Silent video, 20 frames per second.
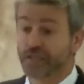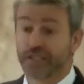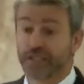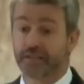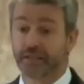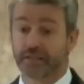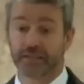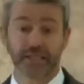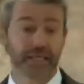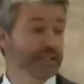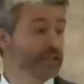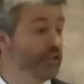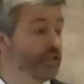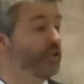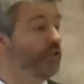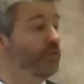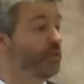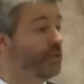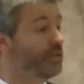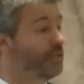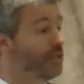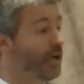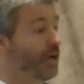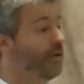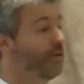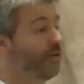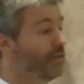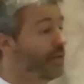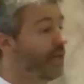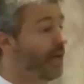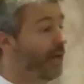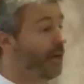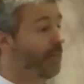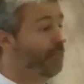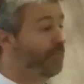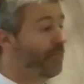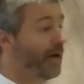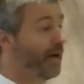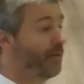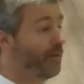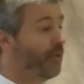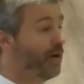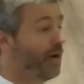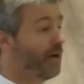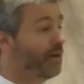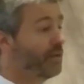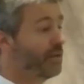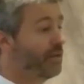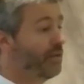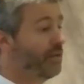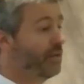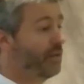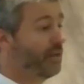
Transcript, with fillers: Jesus said, you will know them by what?